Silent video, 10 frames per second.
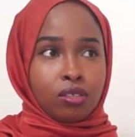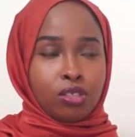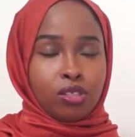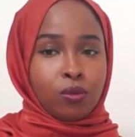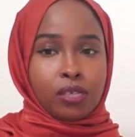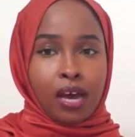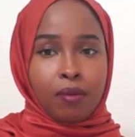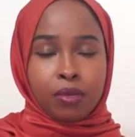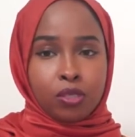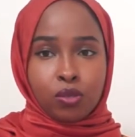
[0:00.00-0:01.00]
It's so
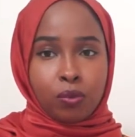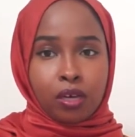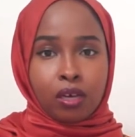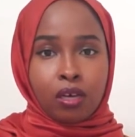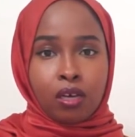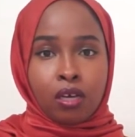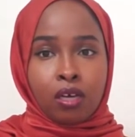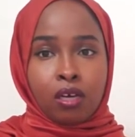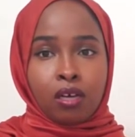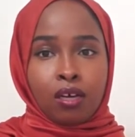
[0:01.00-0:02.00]
time consuming.
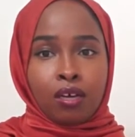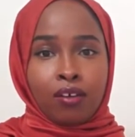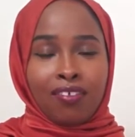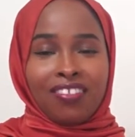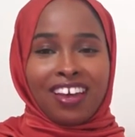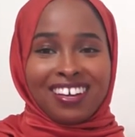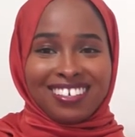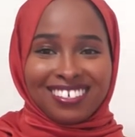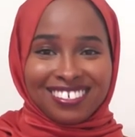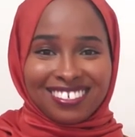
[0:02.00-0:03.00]

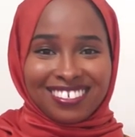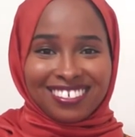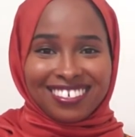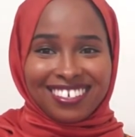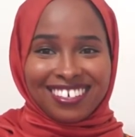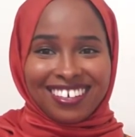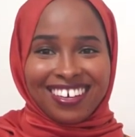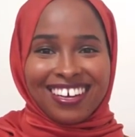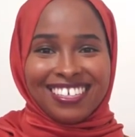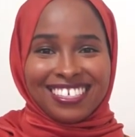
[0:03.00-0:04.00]
That is
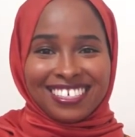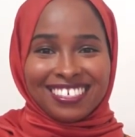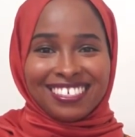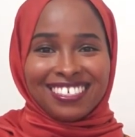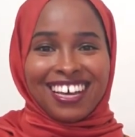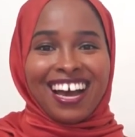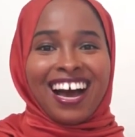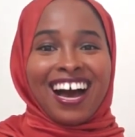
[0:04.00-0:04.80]
until